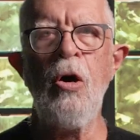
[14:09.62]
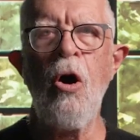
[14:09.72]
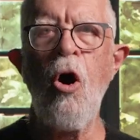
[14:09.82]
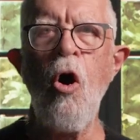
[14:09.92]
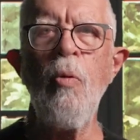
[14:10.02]

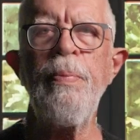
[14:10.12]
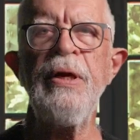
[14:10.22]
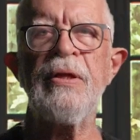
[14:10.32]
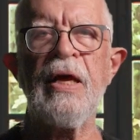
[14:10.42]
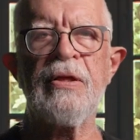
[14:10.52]

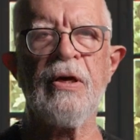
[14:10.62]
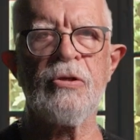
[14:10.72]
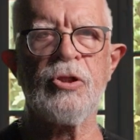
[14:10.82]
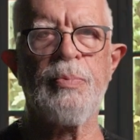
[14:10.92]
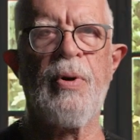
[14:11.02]
hoping that their
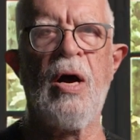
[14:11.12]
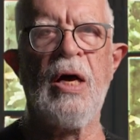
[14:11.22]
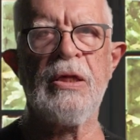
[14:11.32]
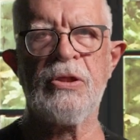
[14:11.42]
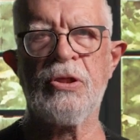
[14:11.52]

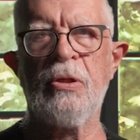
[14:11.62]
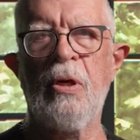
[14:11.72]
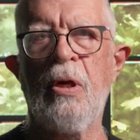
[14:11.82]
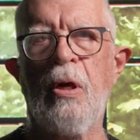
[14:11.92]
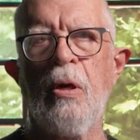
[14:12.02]
spines
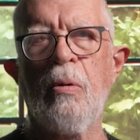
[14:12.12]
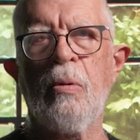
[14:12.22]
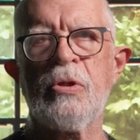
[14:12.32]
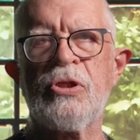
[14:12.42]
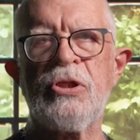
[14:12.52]

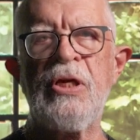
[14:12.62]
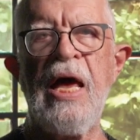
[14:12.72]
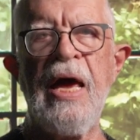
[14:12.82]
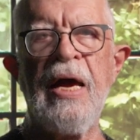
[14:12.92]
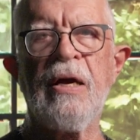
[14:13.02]
will
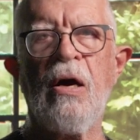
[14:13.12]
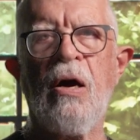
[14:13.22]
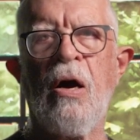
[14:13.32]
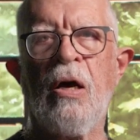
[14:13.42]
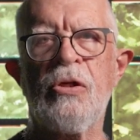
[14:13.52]
snag
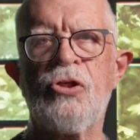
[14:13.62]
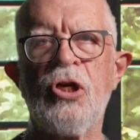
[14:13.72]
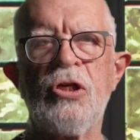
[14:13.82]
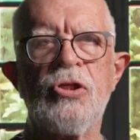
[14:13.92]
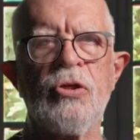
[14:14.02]
on
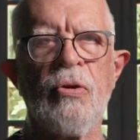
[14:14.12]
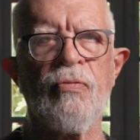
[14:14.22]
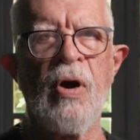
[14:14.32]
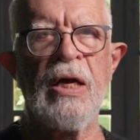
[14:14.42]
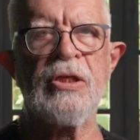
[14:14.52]
just the
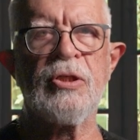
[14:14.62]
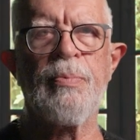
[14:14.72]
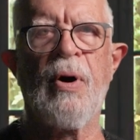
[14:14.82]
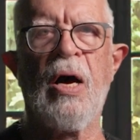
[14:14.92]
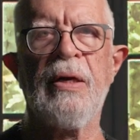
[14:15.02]
right
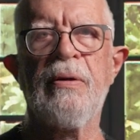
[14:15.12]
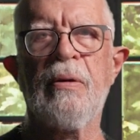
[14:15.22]
spot.